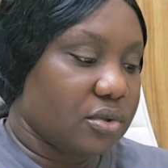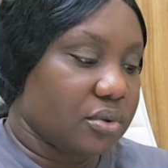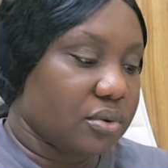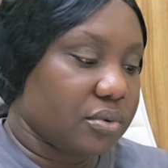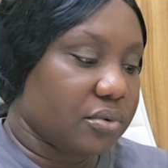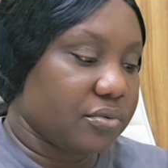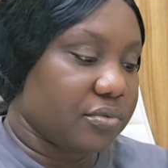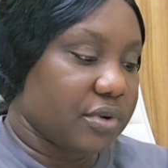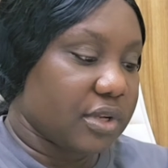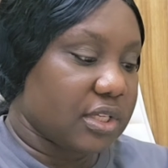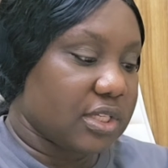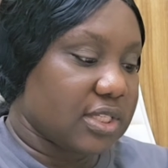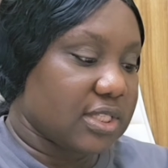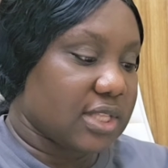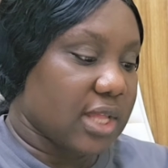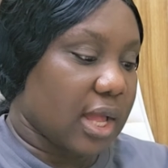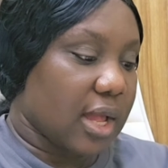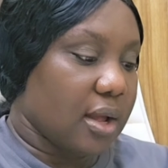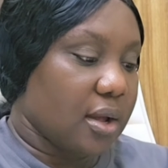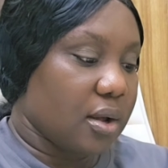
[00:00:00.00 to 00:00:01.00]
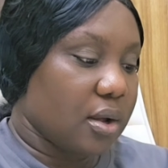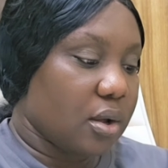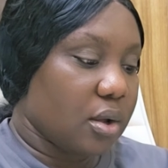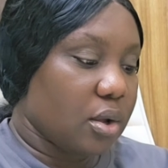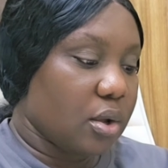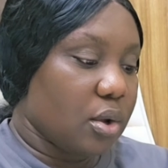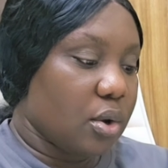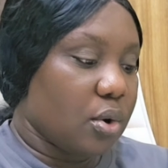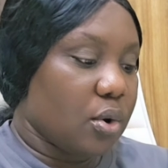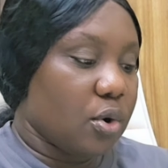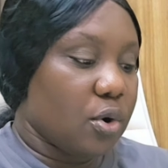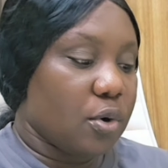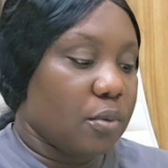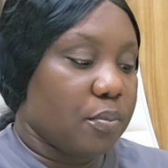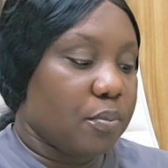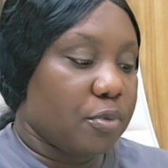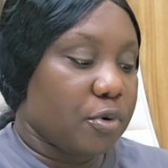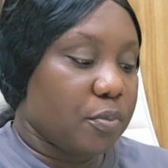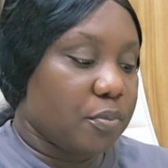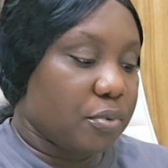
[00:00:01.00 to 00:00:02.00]
register on
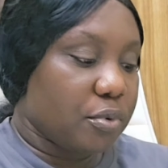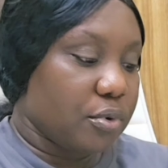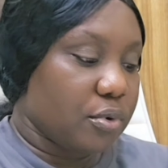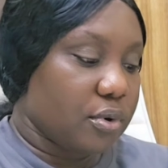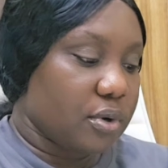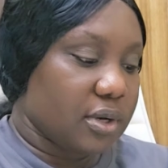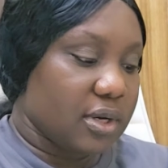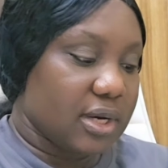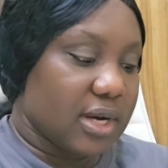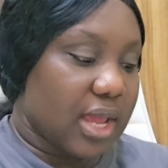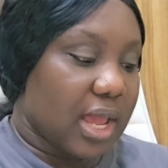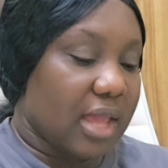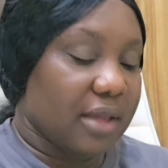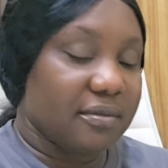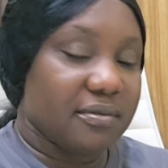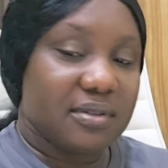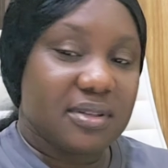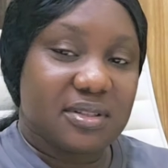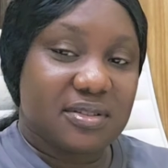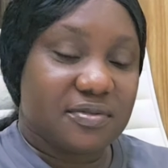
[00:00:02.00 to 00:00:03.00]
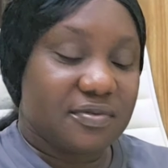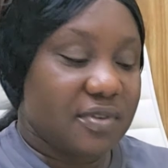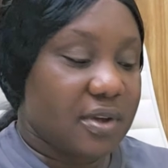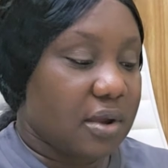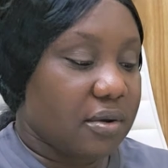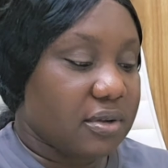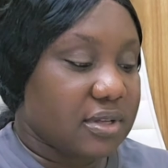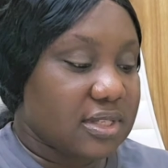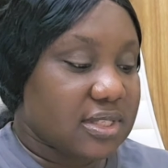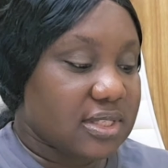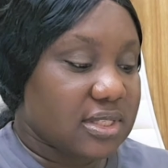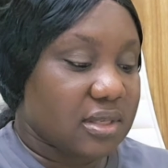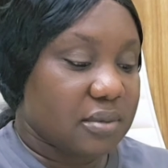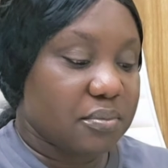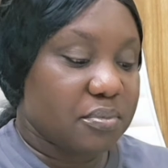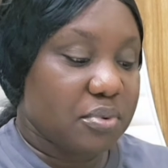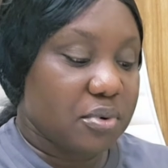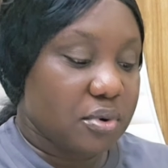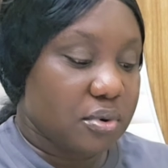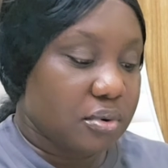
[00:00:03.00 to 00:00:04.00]
Popo live. It's very
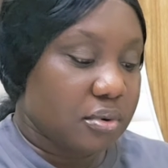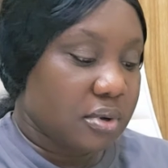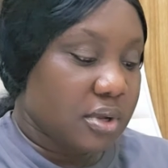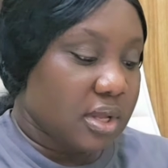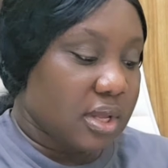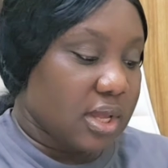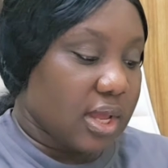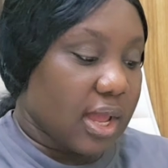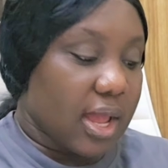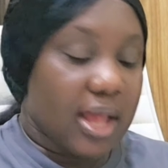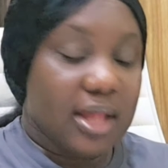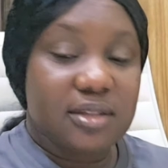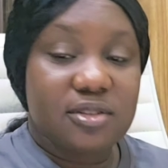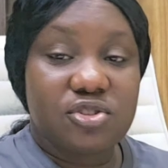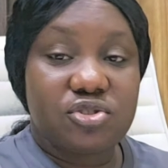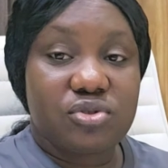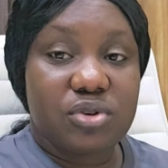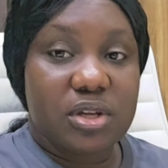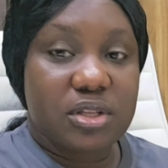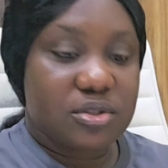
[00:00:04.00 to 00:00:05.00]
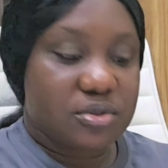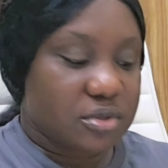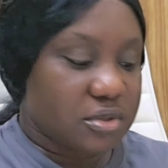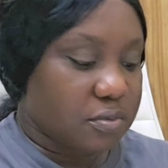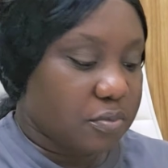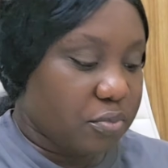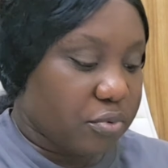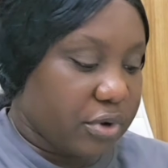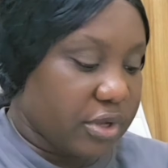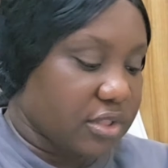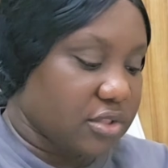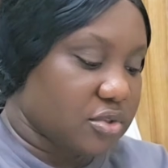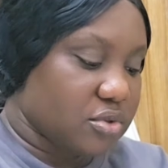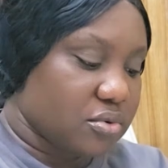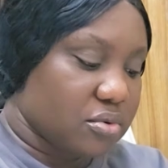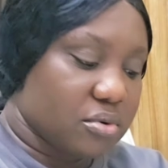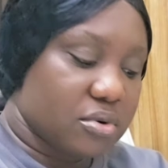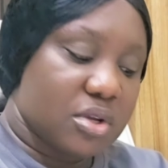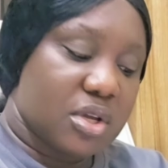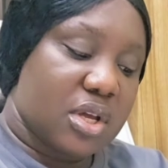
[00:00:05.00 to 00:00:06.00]
simple and straight to the point. So
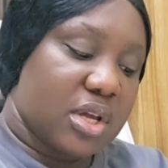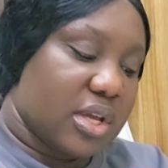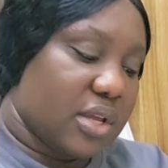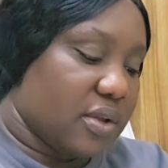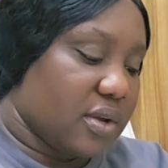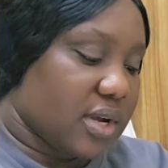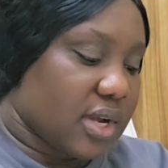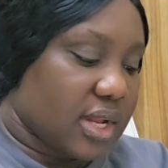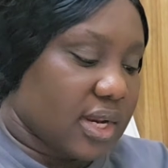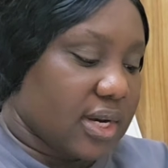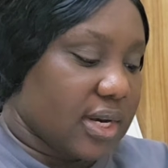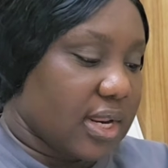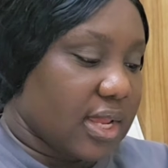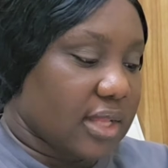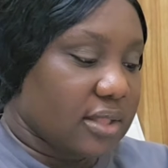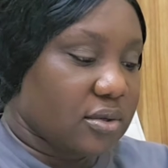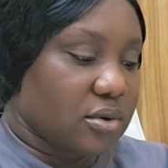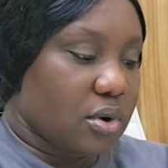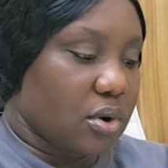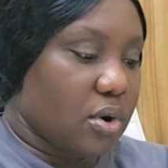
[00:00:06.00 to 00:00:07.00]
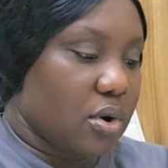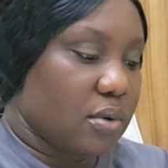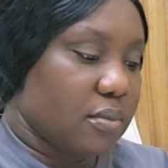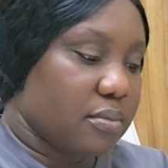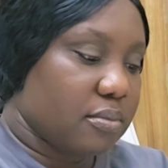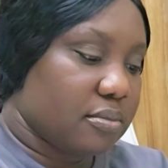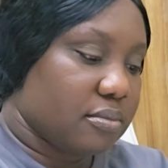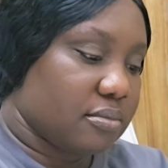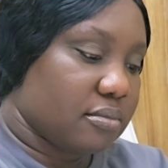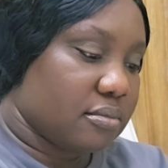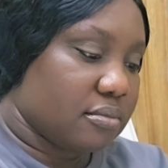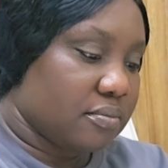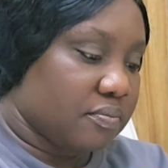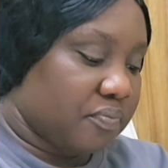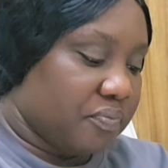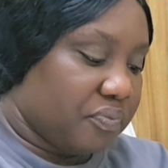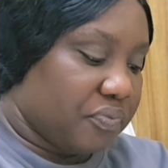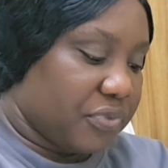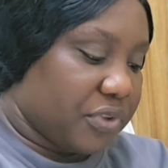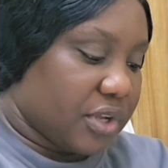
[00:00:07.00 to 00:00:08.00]
you can then come
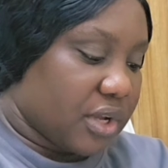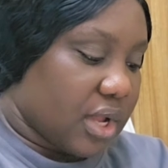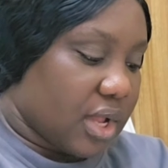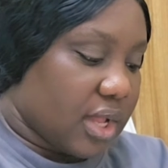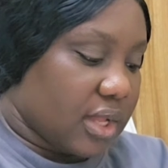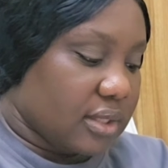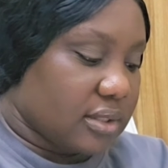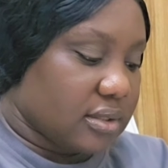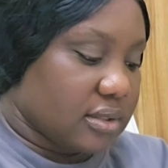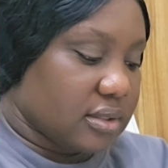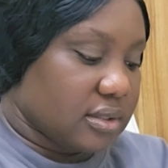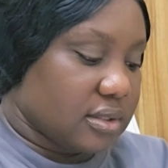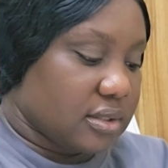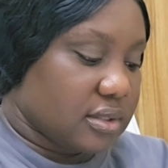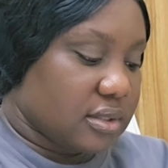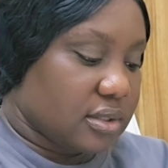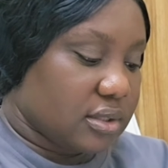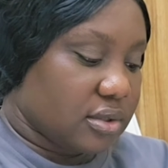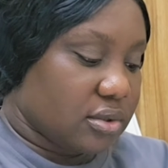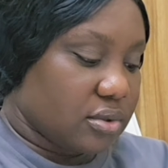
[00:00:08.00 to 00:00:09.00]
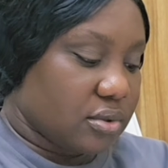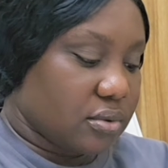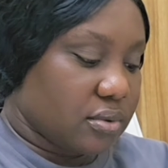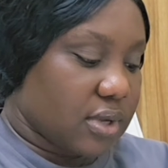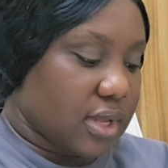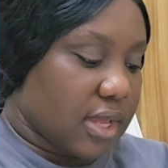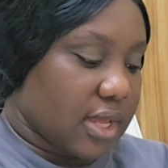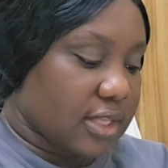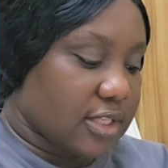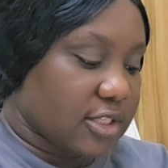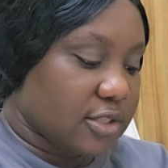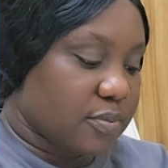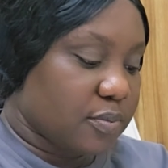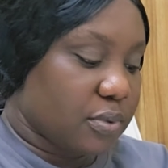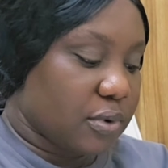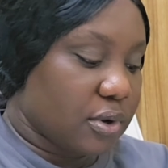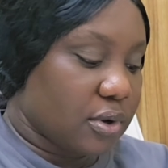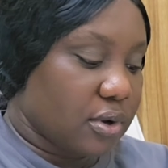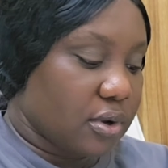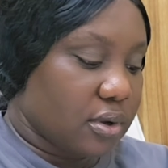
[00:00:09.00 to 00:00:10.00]
and
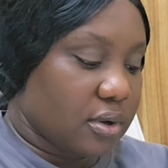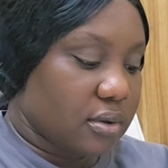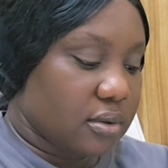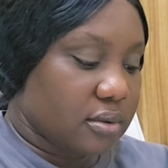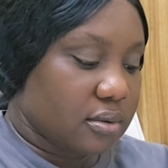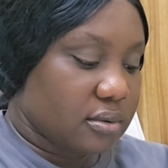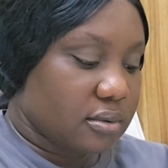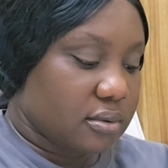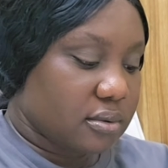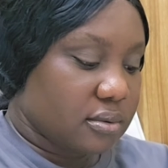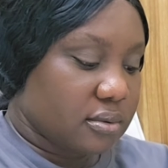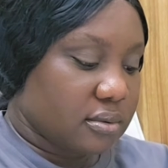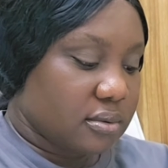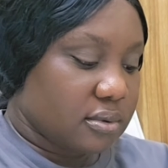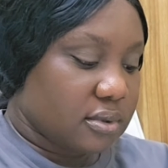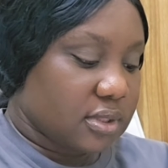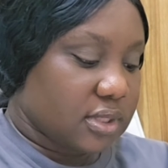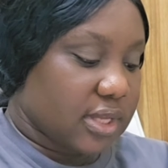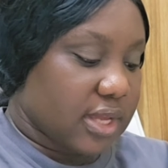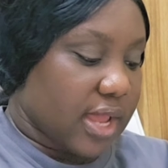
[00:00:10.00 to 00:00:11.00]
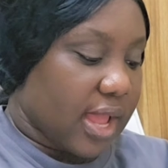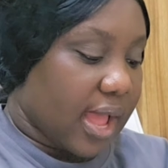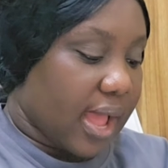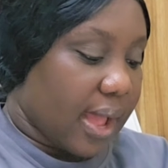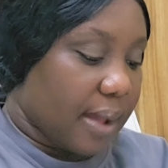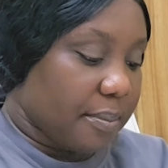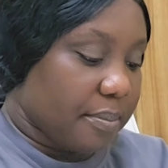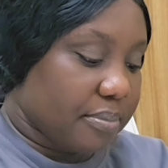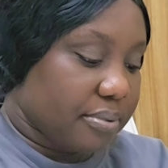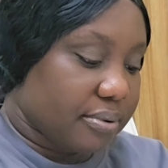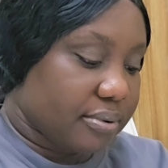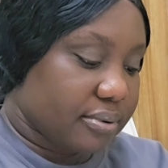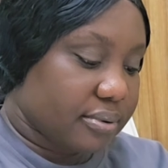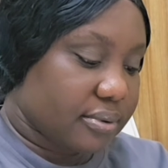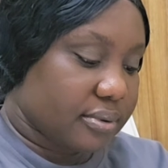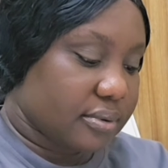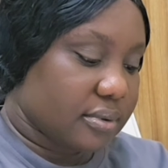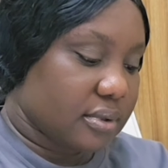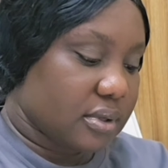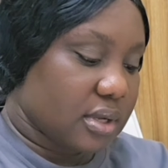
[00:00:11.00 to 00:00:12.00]
explore the app
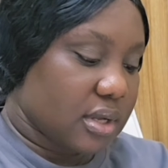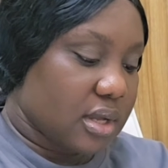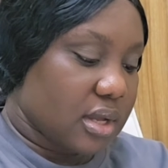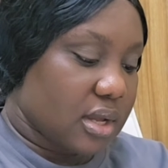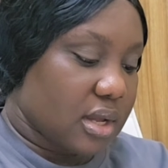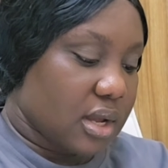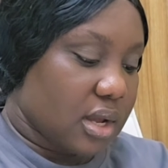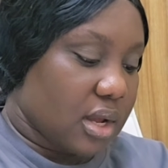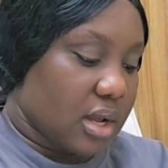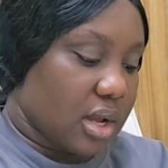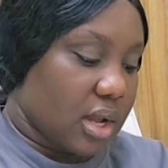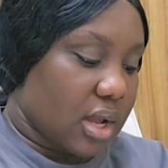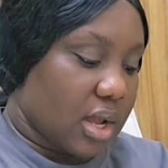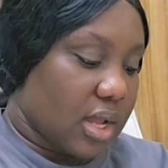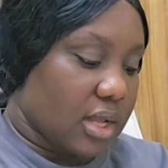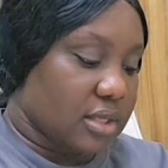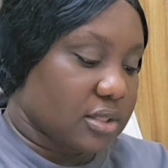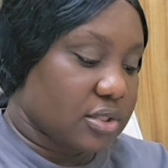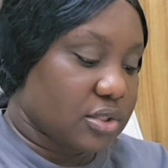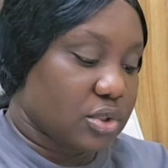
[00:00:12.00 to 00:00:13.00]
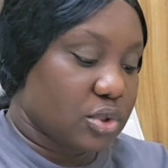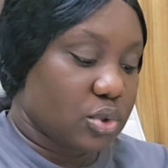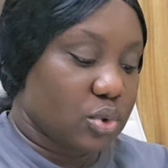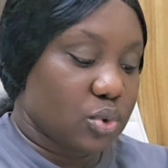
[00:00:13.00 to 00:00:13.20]
as you